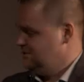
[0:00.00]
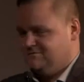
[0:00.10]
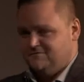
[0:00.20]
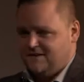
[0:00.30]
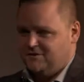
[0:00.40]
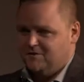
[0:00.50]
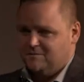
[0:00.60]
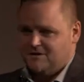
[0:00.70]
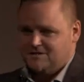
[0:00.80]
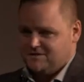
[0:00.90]
thank you
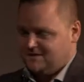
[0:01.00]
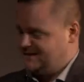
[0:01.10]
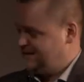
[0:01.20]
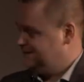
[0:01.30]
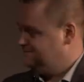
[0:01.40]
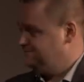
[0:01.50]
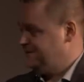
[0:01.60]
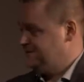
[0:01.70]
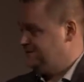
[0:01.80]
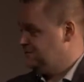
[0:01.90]
very much.
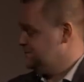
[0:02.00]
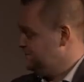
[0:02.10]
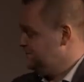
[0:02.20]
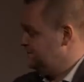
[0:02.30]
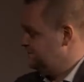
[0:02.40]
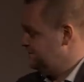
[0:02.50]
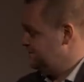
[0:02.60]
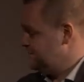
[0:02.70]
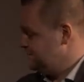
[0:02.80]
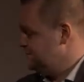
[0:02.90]
First of all, I want to
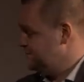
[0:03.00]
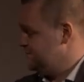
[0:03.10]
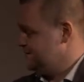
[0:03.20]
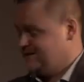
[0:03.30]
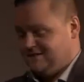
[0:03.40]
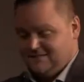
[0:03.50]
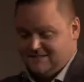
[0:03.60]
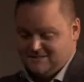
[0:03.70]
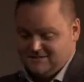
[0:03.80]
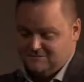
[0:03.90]
thank you for
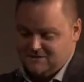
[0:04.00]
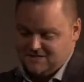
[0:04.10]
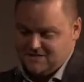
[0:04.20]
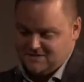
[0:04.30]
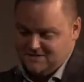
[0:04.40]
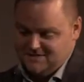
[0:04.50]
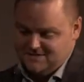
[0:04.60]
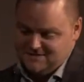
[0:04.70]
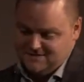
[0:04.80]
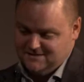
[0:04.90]
the invitation
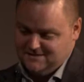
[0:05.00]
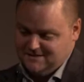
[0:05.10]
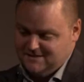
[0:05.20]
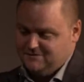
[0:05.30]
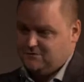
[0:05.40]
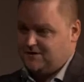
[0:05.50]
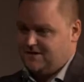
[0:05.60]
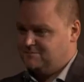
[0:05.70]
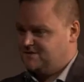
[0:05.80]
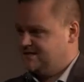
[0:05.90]
and for
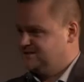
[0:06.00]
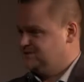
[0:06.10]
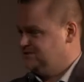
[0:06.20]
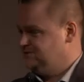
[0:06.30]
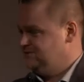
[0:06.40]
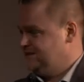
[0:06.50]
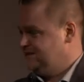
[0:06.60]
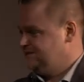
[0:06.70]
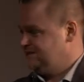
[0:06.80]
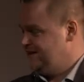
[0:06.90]
ChemSec
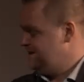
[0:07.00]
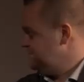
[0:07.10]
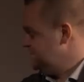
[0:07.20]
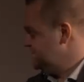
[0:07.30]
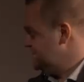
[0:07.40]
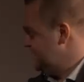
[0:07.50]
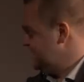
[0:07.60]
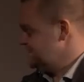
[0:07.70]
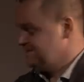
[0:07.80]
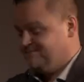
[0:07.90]
to hand me this
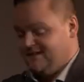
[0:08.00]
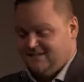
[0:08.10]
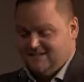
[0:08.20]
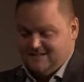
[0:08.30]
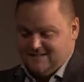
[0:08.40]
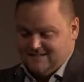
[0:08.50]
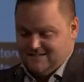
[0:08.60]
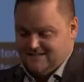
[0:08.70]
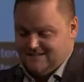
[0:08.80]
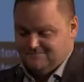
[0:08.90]
task.
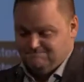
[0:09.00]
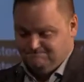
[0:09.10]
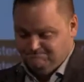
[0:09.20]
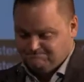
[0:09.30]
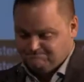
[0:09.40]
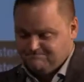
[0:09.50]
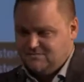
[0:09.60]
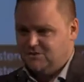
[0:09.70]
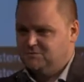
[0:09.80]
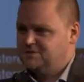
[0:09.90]

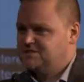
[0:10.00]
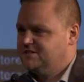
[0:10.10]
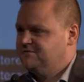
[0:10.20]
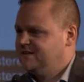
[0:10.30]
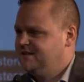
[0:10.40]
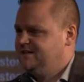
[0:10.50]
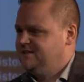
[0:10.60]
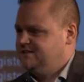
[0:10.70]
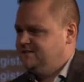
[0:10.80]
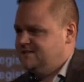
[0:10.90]
So specifically,
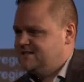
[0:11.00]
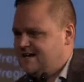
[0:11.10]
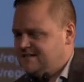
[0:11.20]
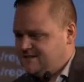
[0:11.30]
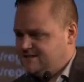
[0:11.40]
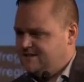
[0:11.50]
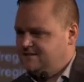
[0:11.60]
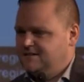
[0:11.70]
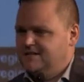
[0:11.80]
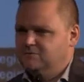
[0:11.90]
the task
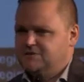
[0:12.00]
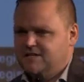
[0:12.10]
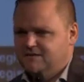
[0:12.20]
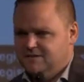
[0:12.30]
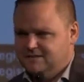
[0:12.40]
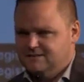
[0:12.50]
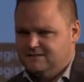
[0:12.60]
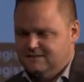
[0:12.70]
that I was given